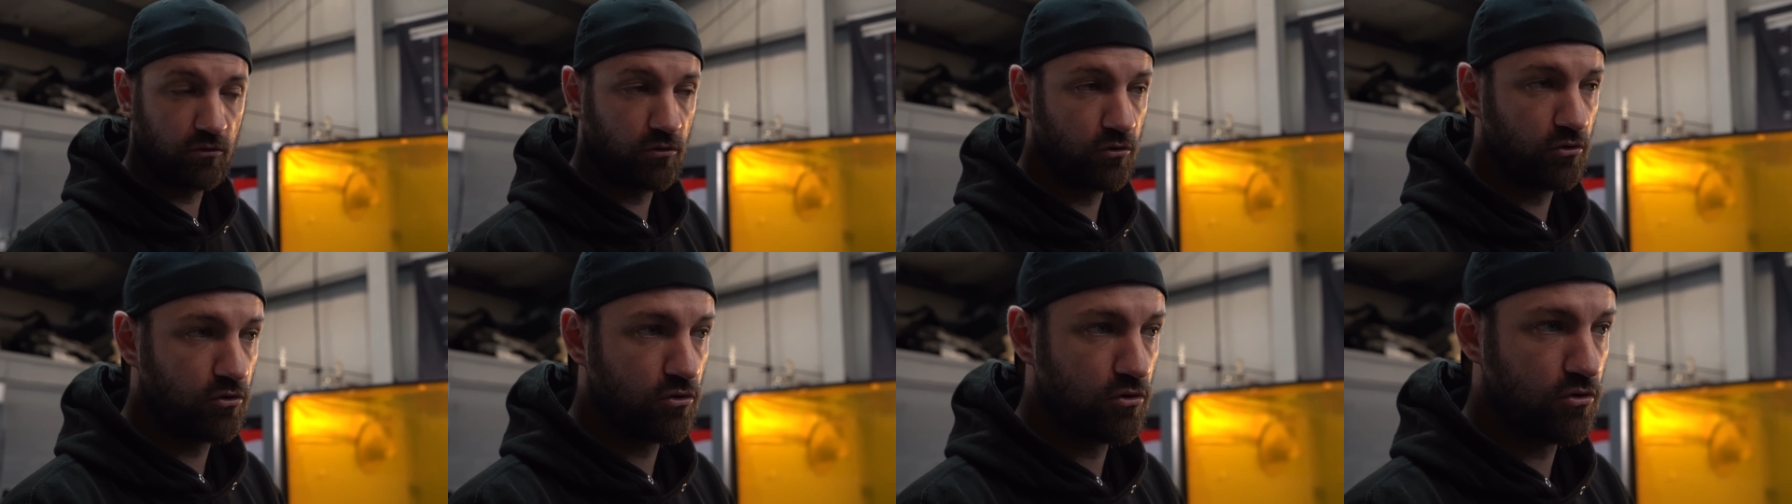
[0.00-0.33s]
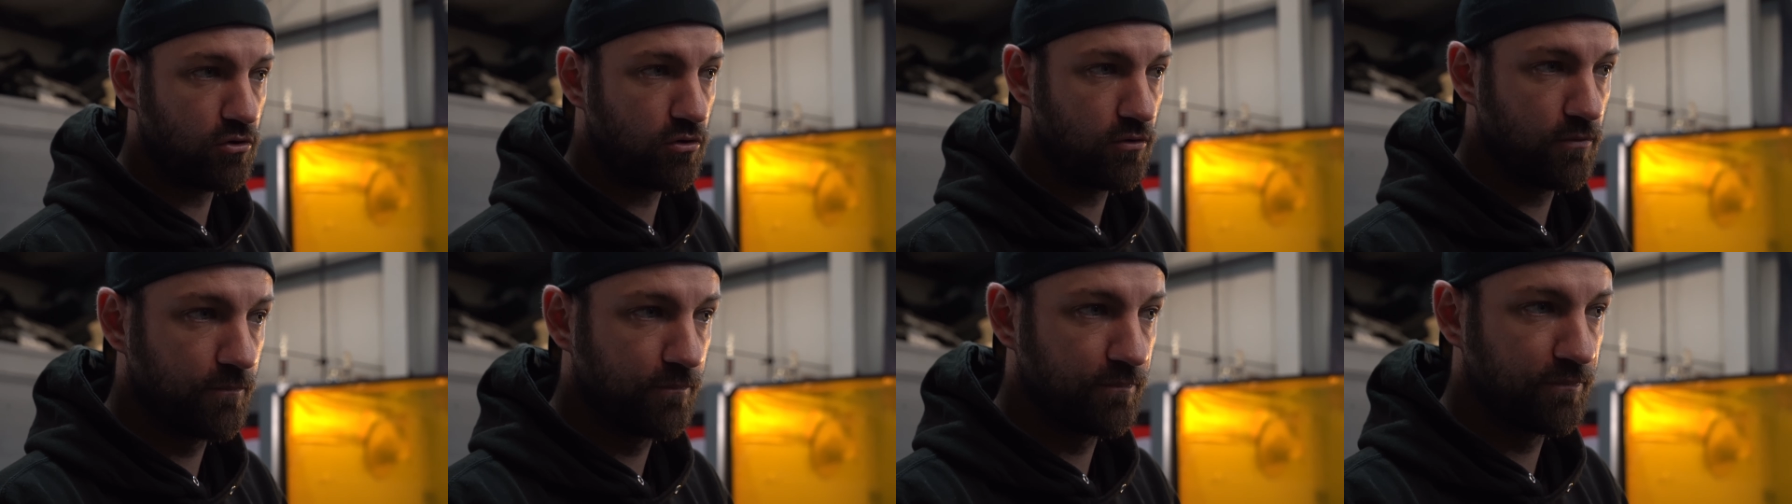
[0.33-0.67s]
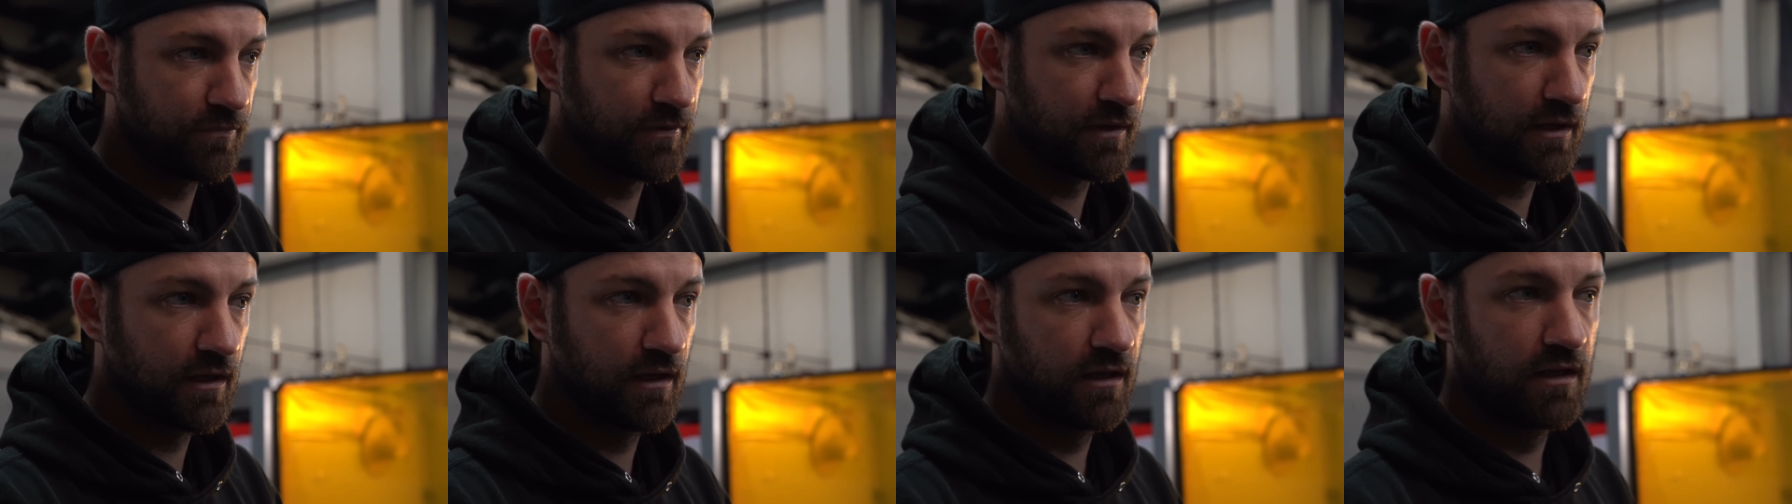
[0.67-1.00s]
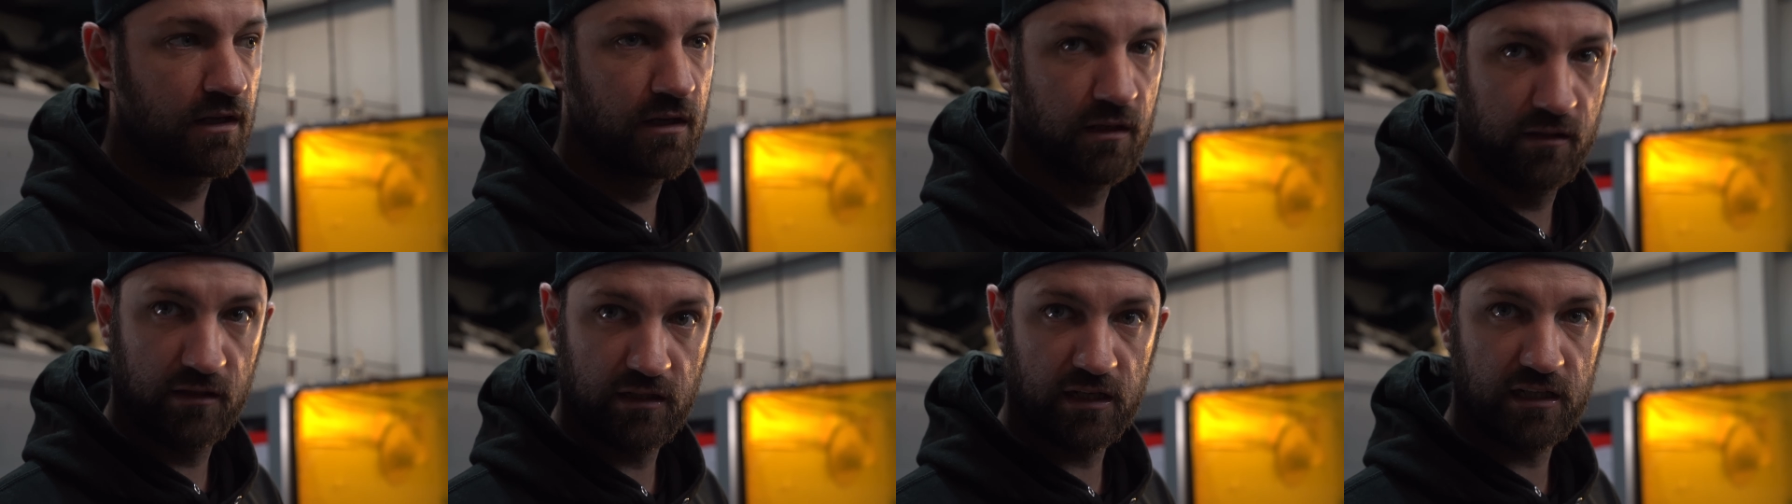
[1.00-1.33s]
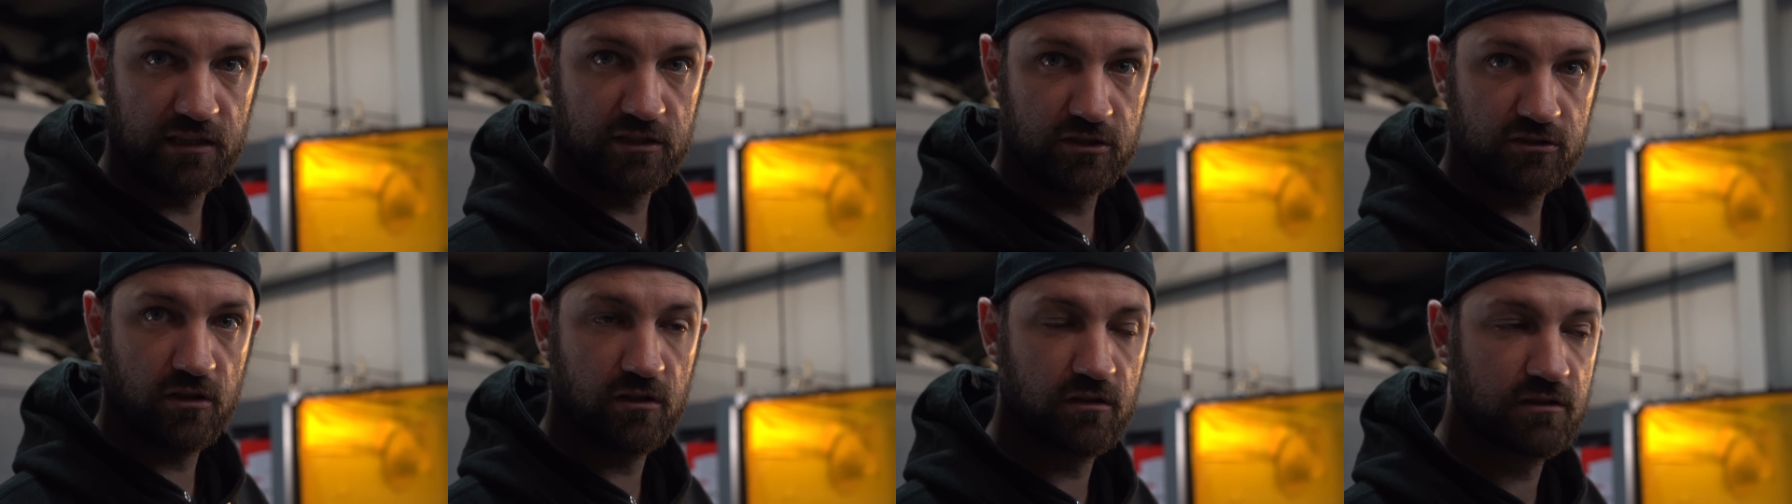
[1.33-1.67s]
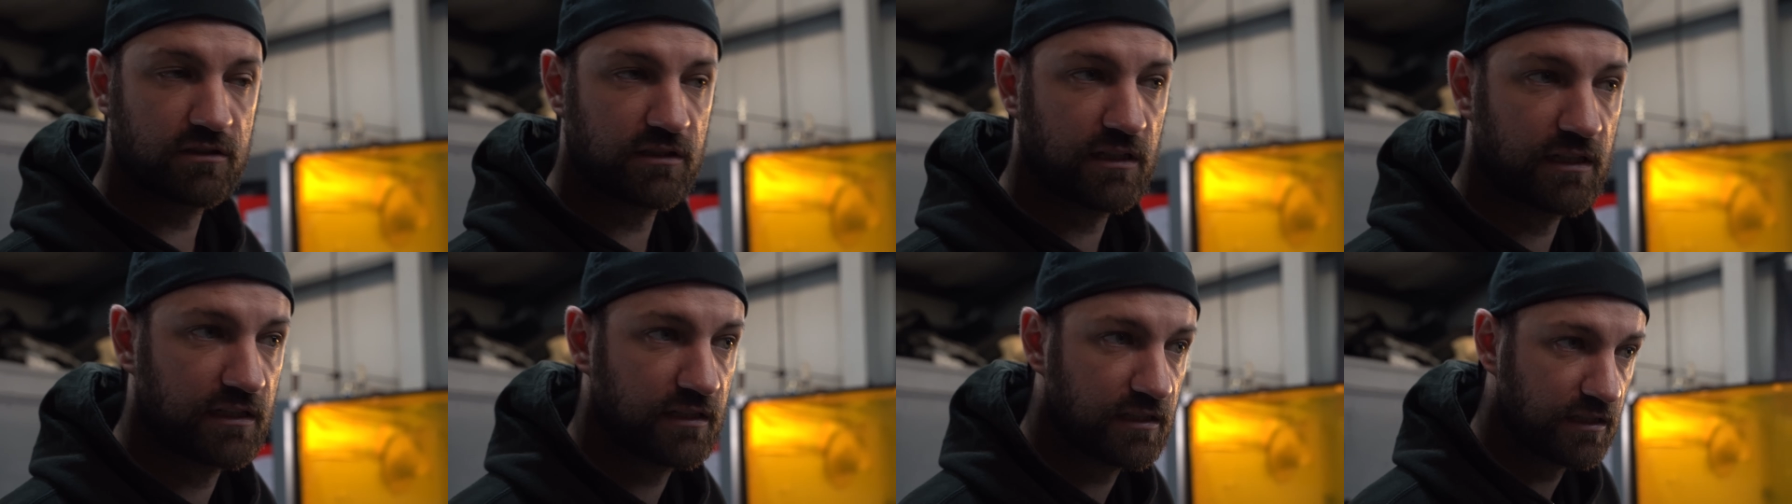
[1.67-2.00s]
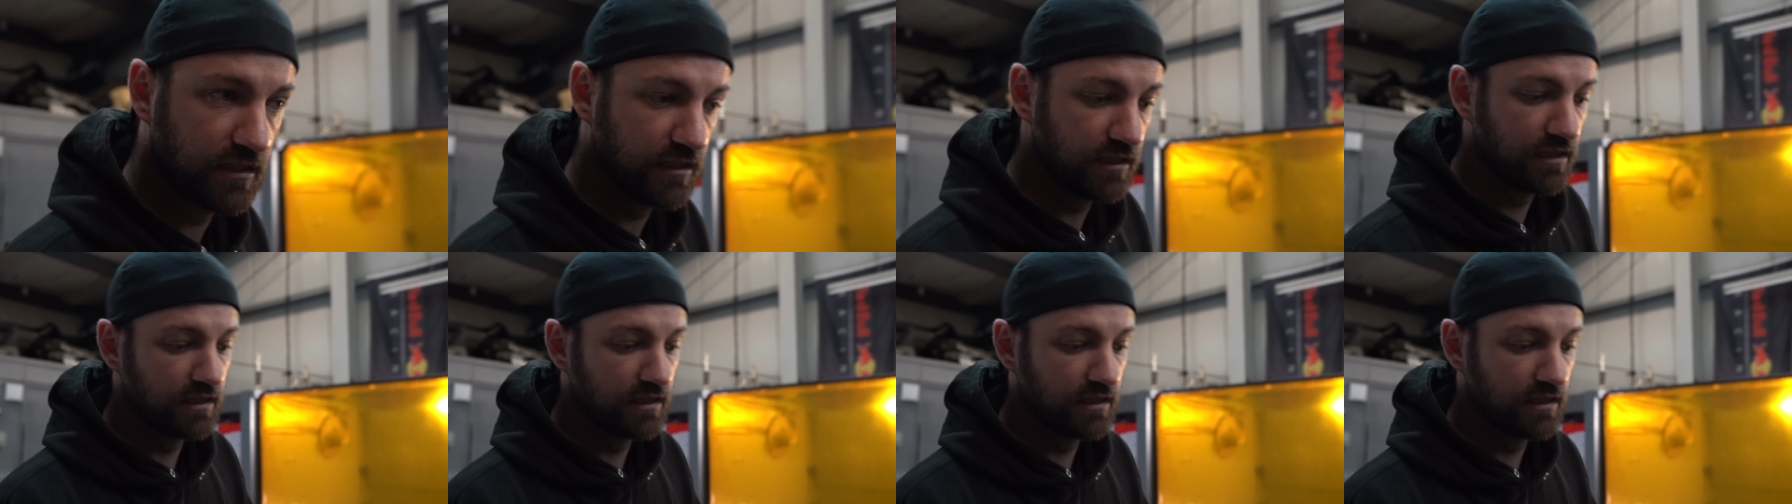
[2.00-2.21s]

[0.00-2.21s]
or nitrous oxide.